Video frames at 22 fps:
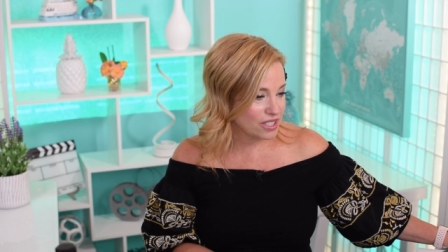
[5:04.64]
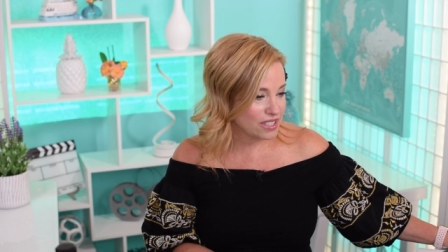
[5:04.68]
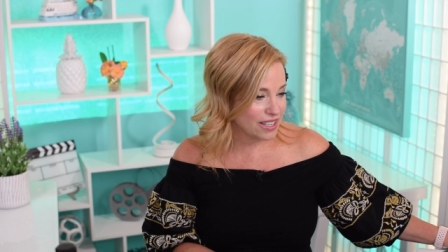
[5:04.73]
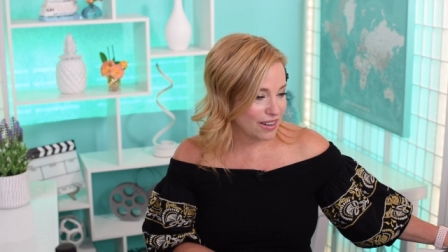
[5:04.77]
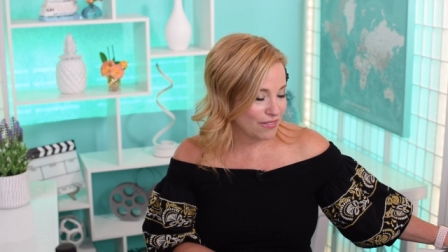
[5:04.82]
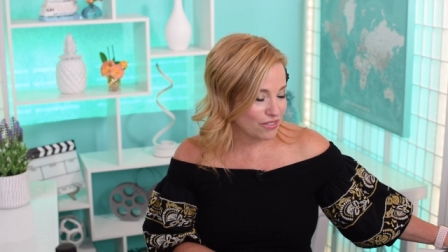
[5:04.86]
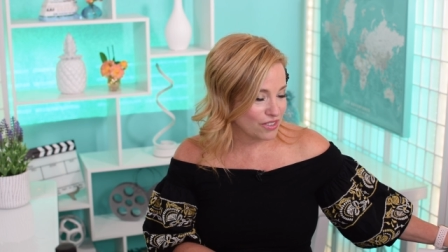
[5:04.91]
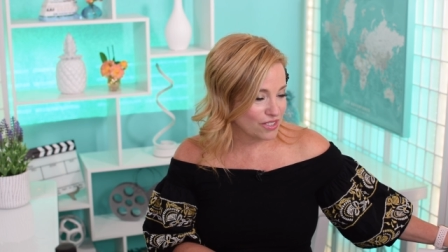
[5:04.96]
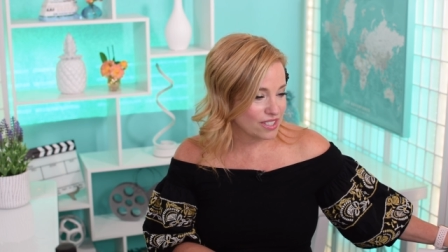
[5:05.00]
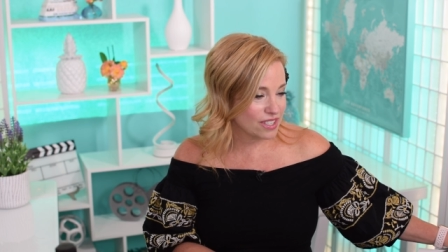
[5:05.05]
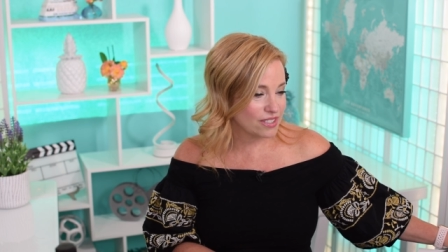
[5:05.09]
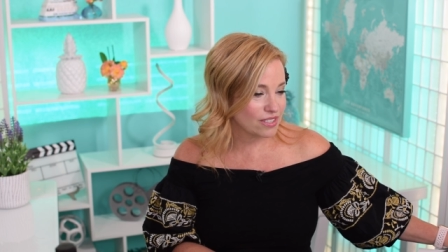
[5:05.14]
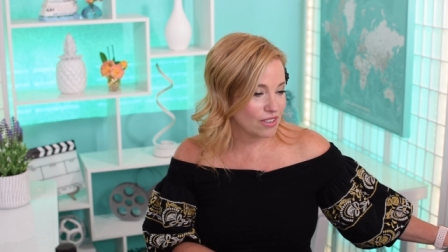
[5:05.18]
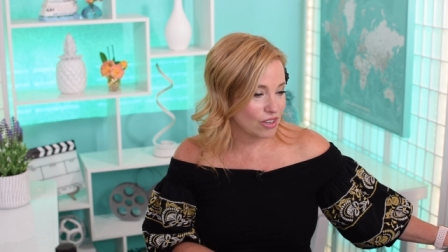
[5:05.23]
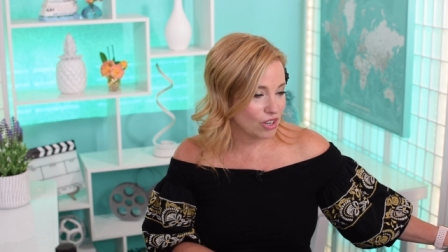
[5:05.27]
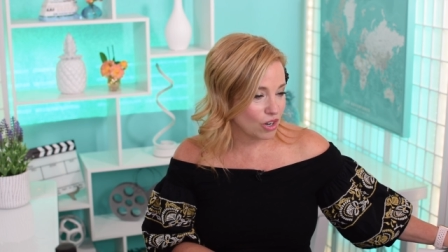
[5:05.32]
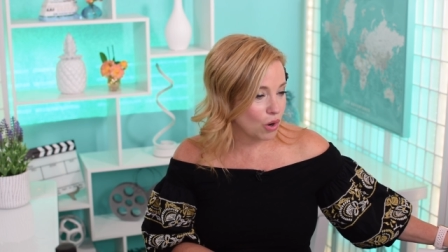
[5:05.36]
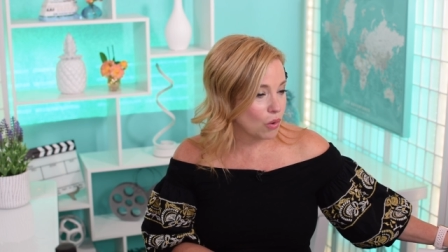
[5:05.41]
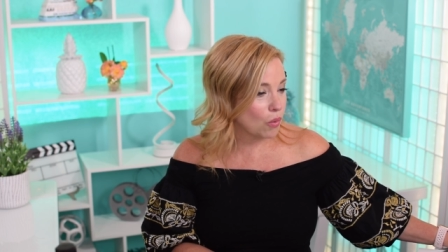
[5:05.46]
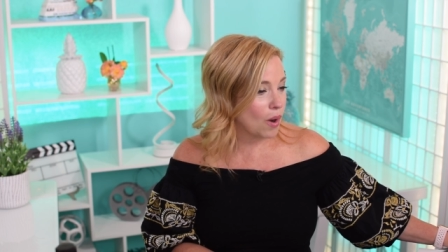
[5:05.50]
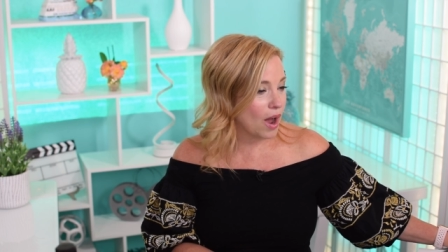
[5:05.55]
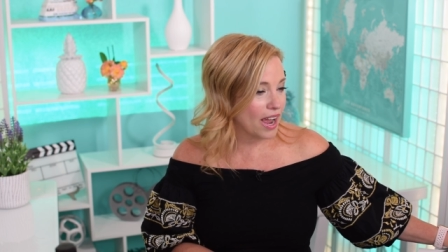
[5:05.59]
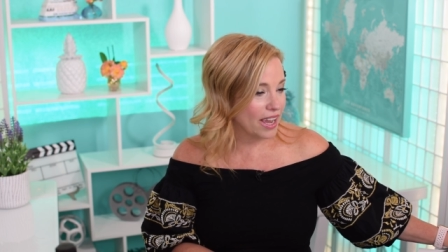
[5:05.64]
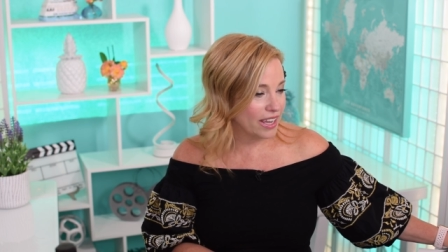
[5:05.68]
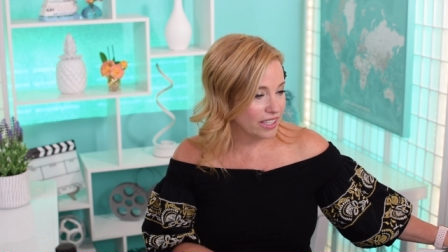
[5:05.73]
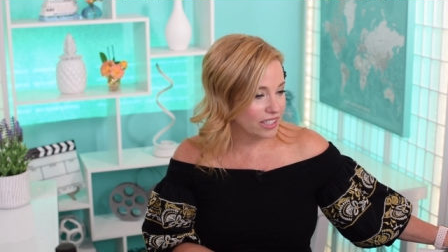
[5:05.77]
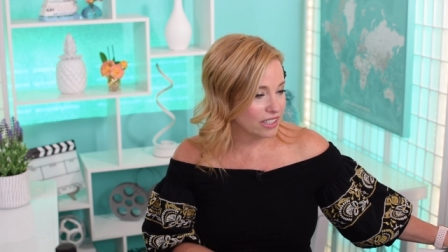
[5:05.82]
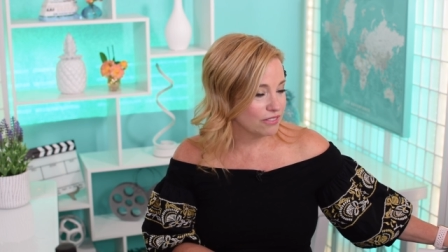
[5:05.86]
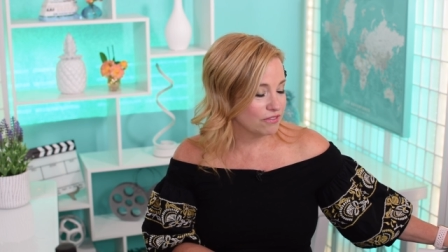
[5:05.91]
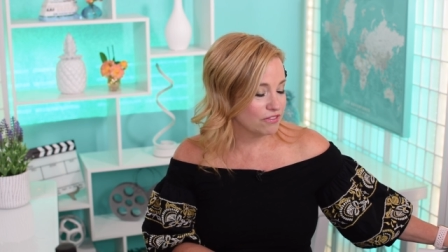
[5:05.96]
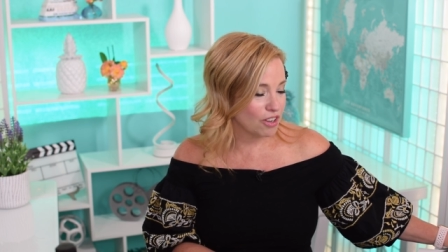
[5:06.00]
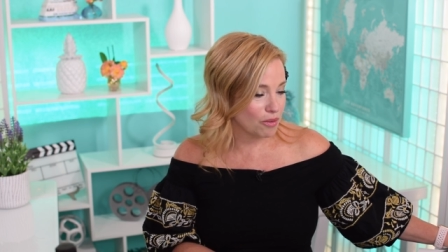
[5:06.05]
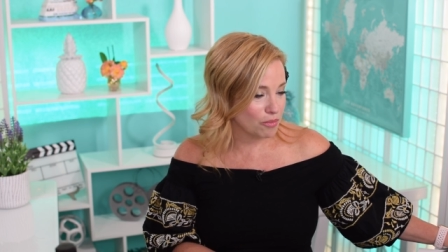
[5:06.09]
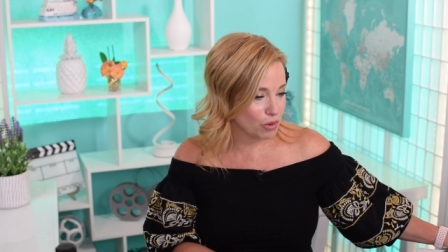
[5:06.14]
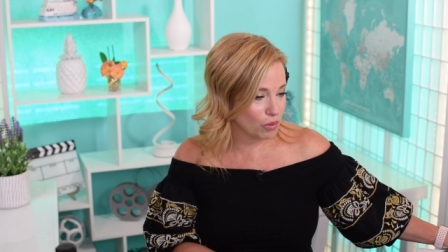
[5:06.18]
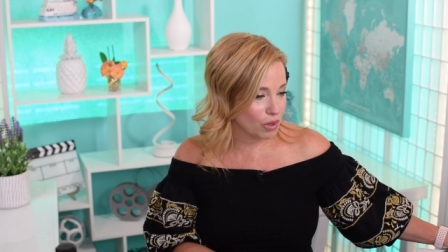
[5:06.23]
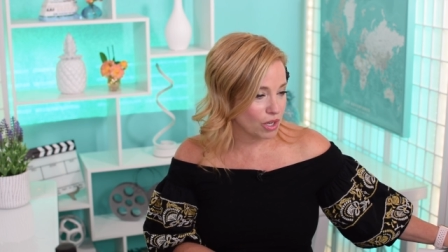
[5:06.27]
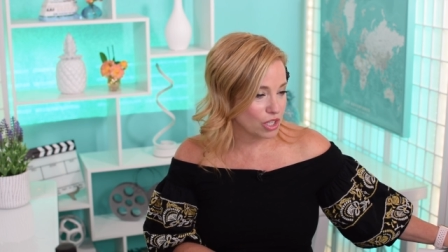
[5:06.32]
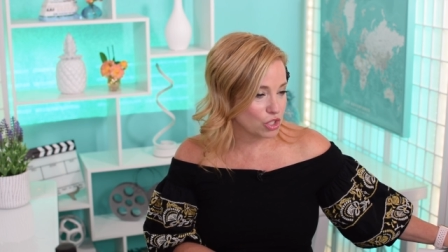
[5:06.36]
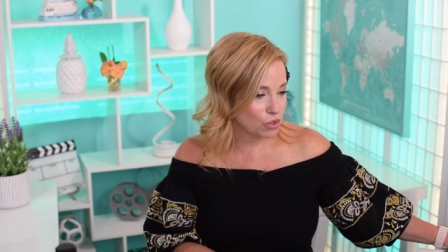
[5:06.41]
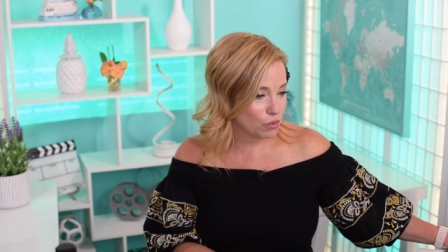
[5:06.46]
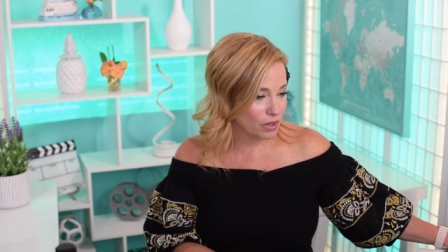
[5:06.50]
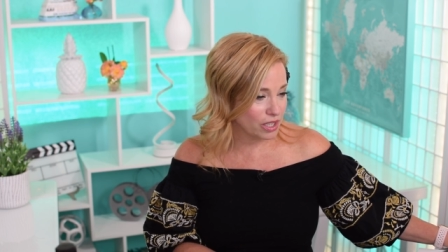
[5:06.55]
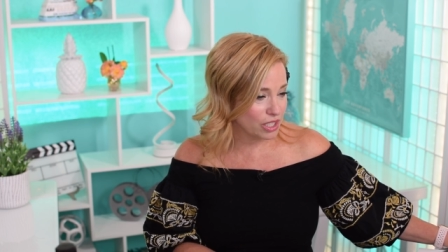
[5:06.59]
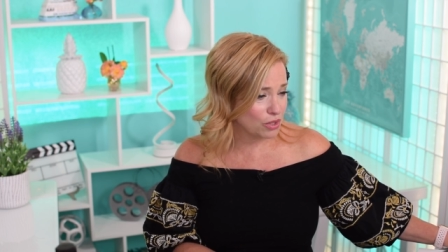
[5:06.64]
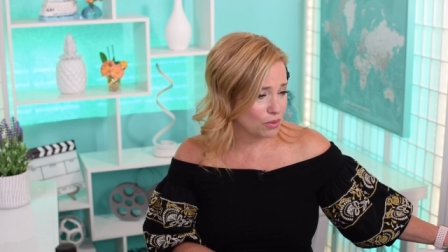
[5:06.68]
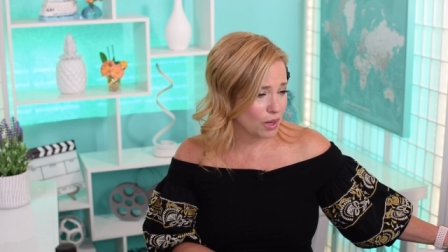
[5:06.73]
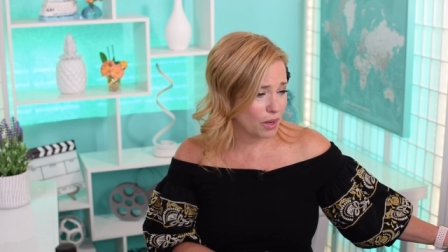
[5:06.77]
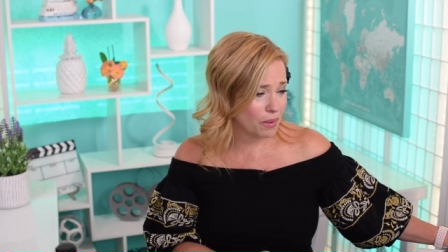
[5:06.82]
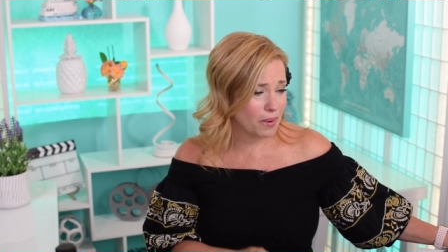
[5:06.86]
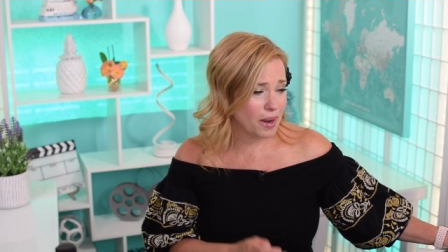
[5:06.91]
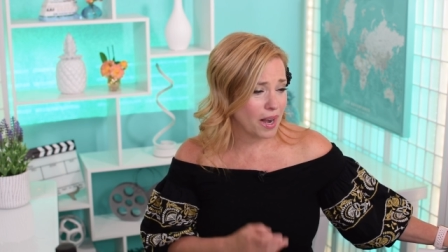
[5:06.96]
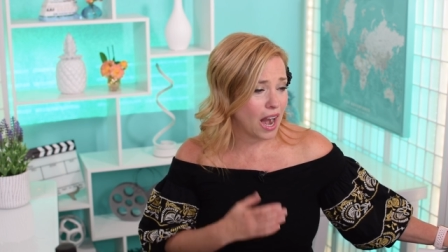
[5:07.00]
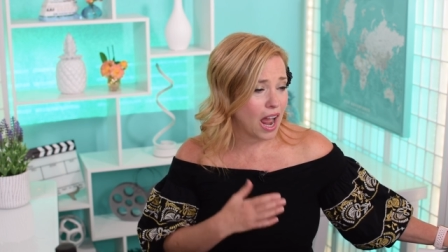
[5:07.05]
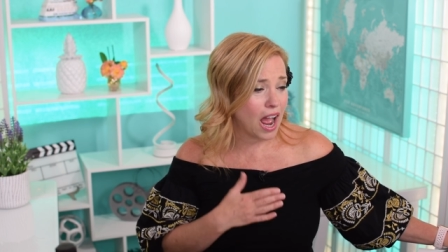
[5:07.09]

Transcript: San Francisco to Hawaii in February 2021?